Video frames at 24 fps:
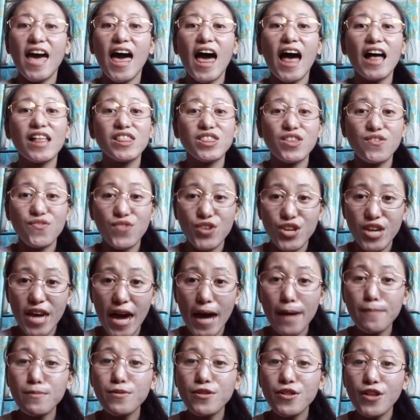And the
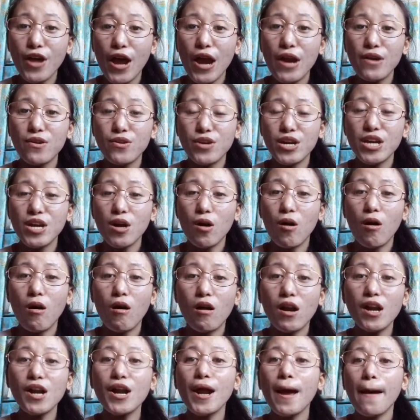vocabulary
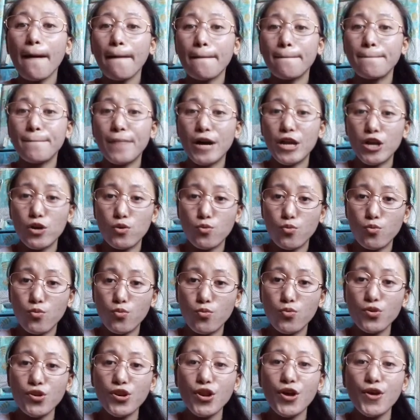are balloon,